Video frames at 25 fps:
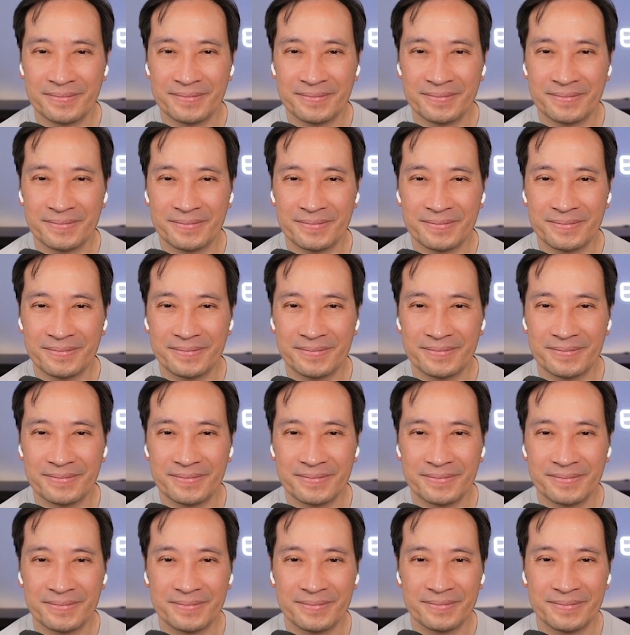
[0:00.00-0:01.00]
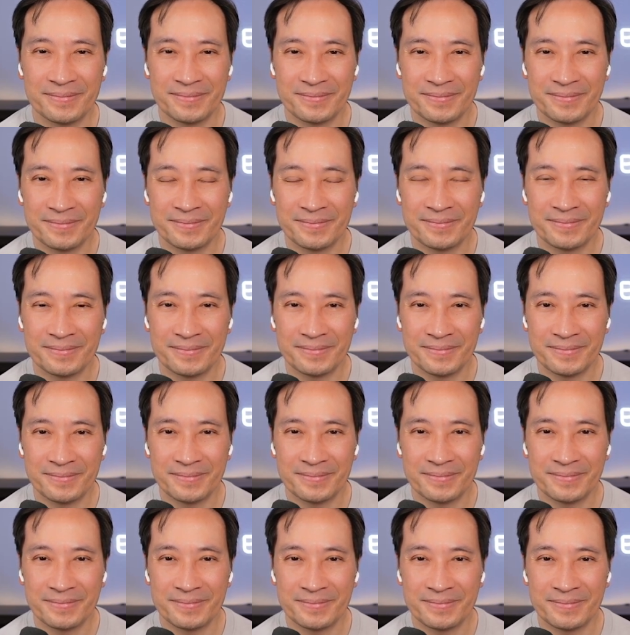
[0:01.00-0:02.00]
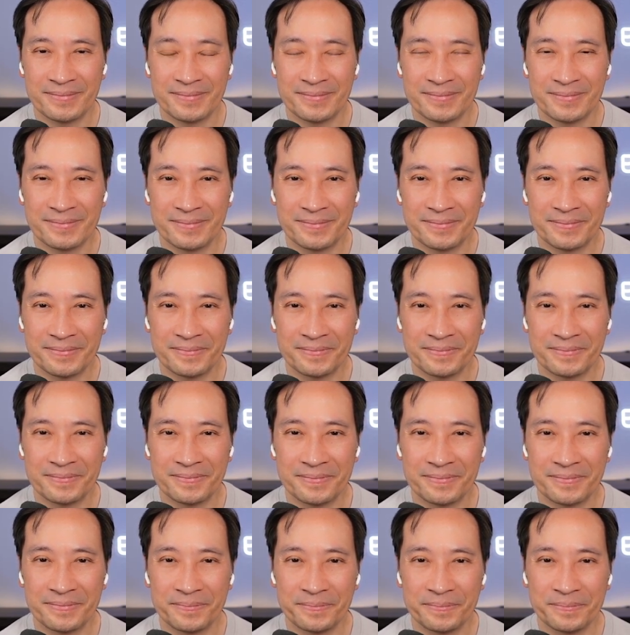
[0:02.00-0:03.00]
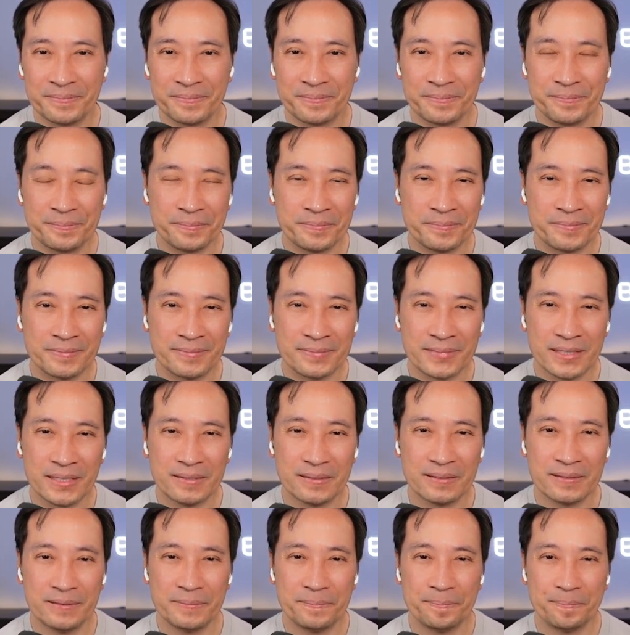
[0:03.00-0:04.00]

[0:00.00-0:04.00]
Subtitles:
The person shown says nothing.